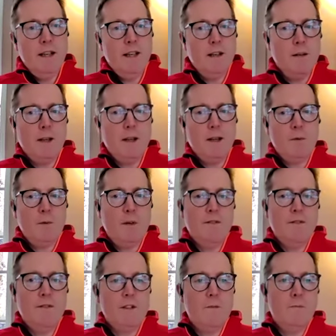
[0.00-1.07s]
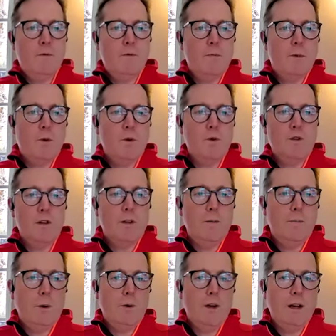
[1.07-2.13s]
And at the end of the month, we give a simple
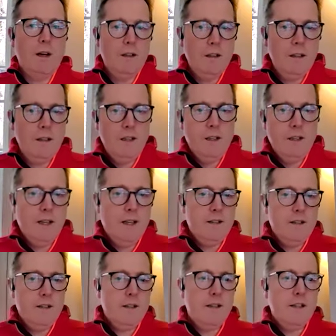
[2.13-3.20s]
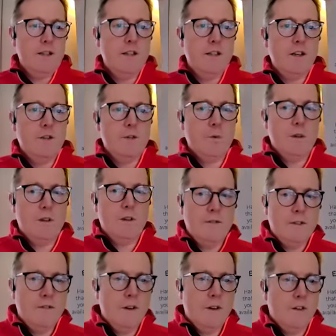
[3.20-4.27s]
report to the employer, and it
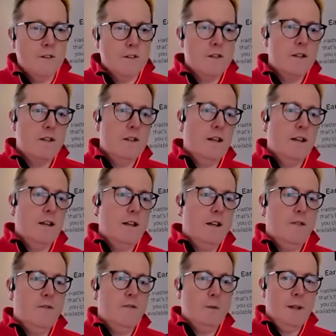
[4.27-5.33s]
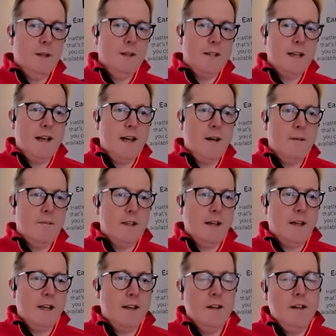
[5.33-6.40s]
shows what they've advanced. And therefore, we
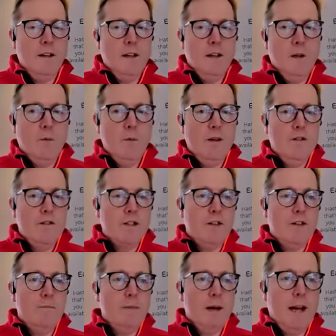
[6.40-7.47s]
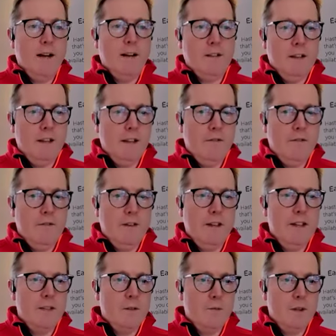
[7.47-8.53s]
tally up together. We receive back
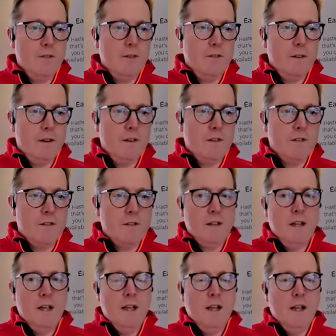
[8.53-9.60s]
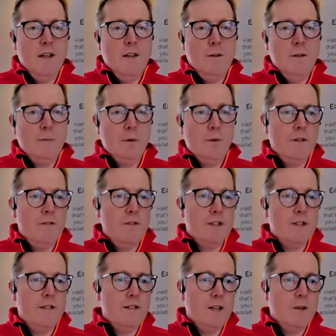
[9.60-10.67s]
the fees that we've advanced, and the
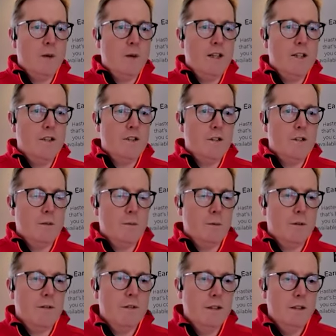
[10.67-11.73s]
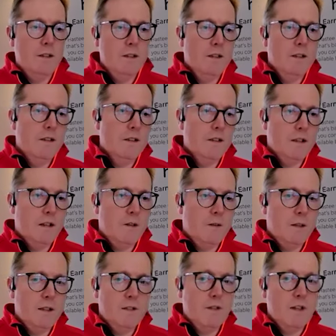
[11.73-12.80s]
employee receives their wages as normal.
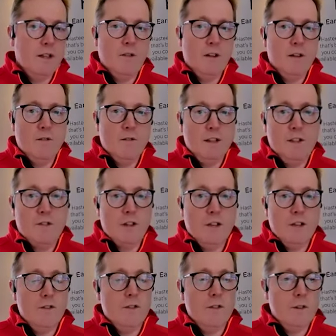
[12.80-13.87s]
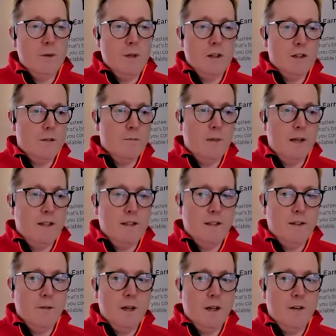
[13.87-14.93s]
So it's really straightforward. It
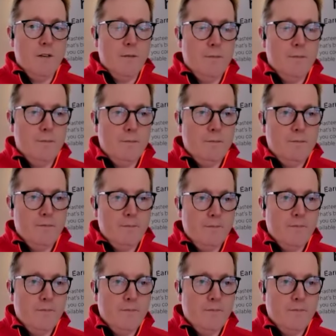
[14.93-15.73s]
works amazingly well.